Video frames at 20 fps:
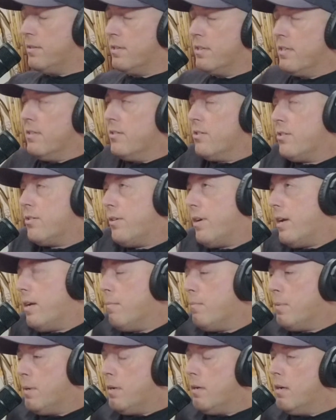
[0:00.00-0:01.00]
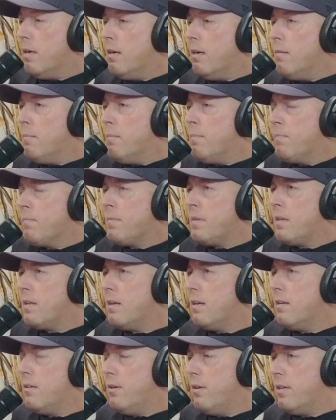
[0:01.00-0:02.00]
constraint. But
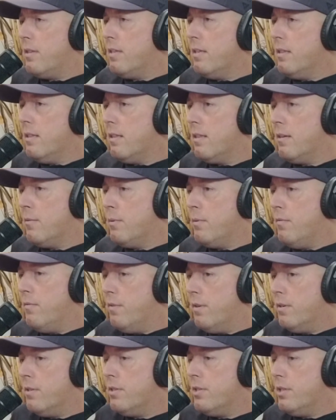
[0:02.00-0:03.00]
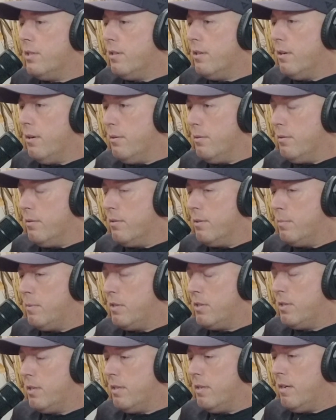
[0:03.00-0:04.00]
I think the thing with Virgin though is,
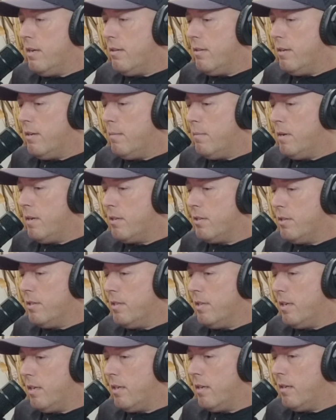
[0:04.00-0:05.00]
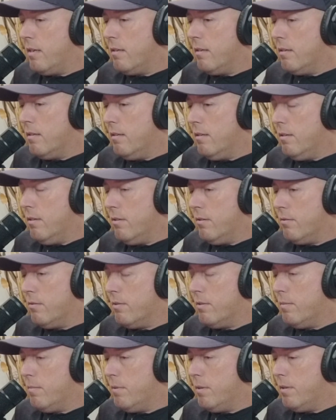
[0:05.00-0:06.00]
especially now that I'm actually taking,
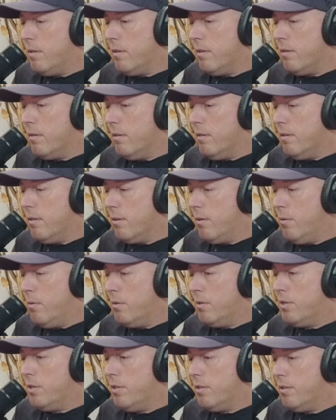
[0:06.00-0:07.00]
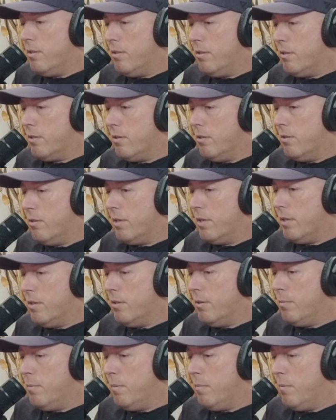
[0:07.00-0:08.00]
some of the courses and just learning a
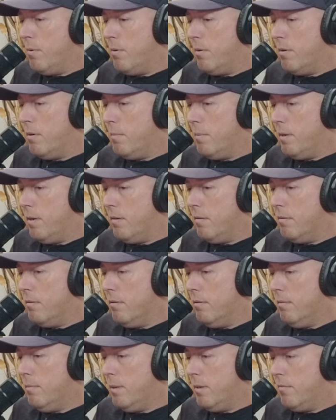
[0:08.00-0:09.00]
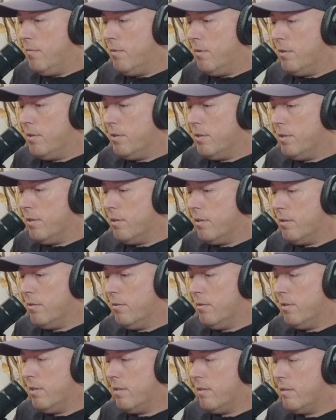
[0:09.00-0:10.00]
little bit more about Virgin
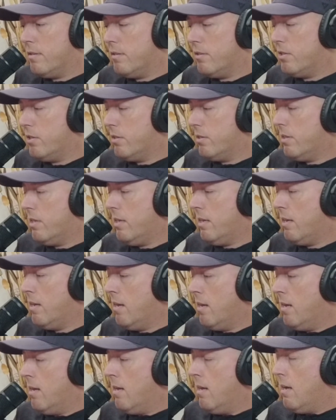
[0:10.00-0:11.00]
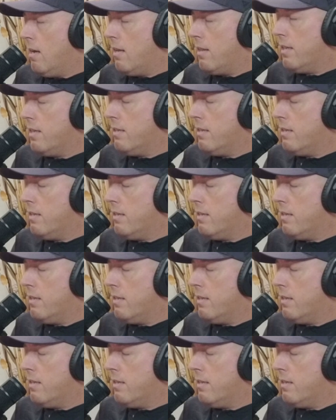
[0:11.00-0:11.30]
Cruise Lines, it's just I think